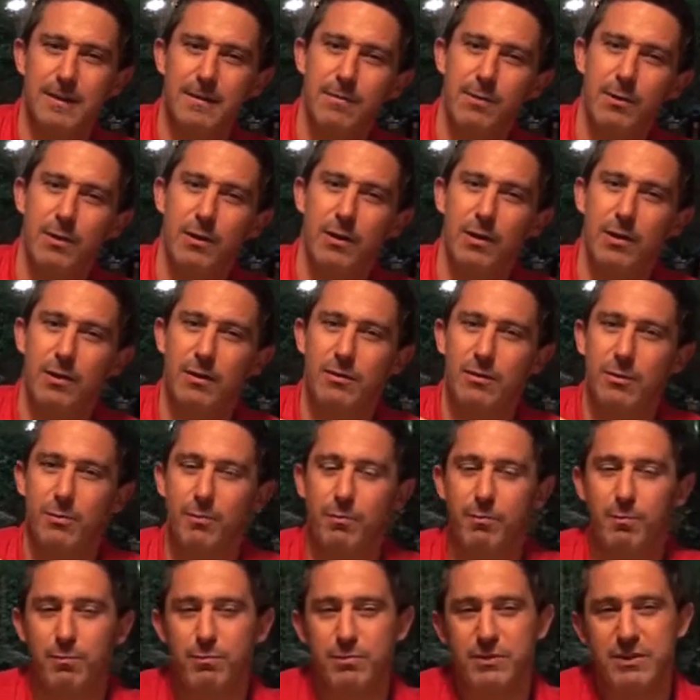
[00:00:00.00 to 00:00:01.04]
the
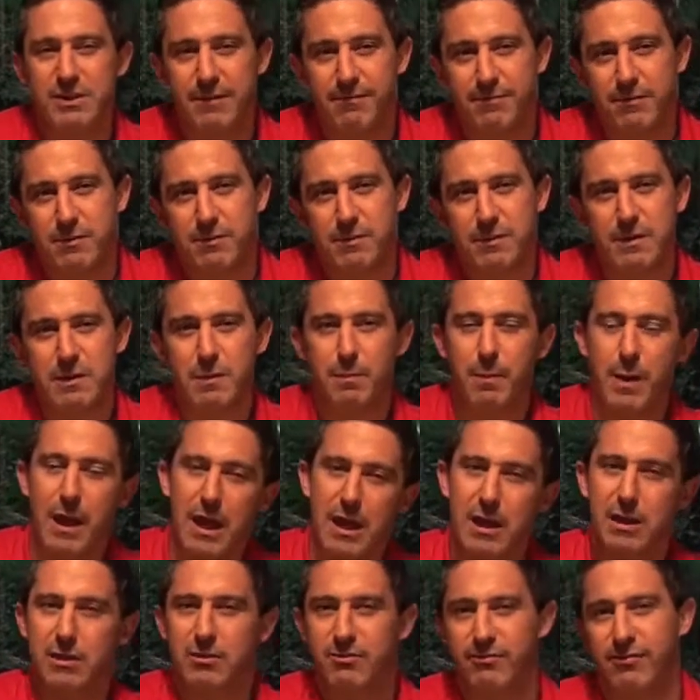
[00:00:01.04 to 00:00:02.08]
difference between the
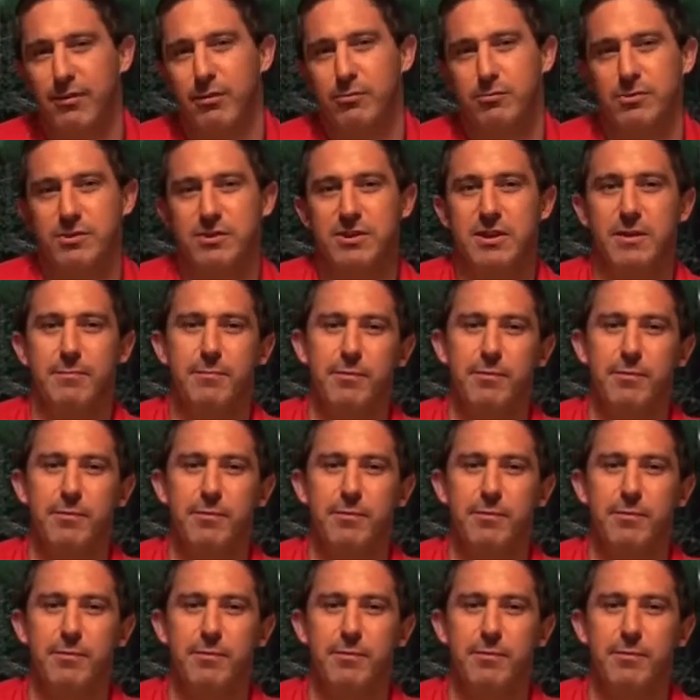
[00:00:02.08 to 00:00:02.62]
pink and the Florida,